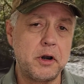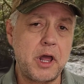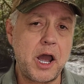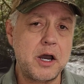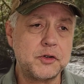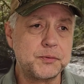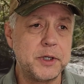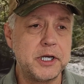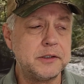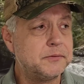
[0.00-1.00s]
allows,
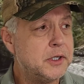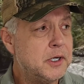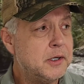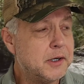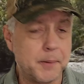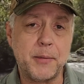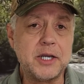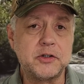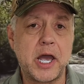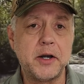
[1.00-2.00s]
man. That may
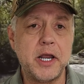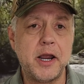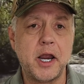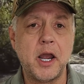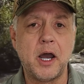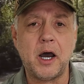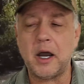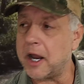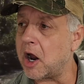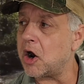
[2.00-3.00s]
sound
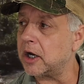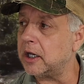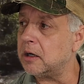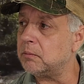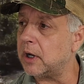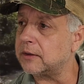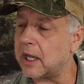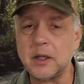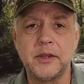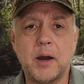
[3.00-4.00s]
arrogant, but
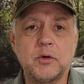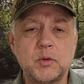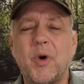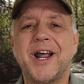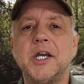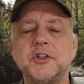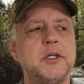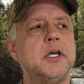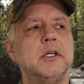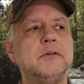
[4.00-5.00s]
that was what I
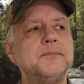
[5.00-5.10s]
said.